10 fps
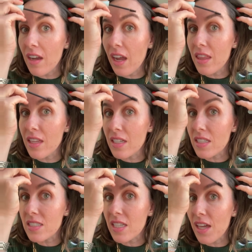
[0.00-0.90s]
and then
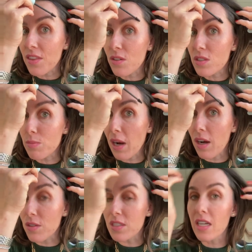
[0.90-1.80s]
set those
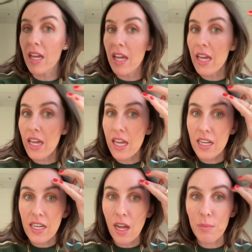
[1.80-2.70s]
brows in
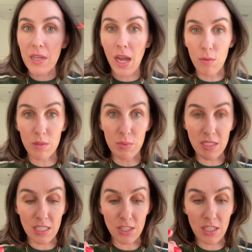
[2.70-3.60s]
an up and outward
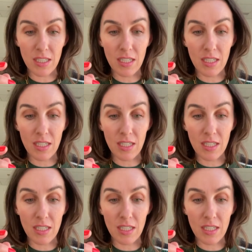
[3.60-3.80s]
position.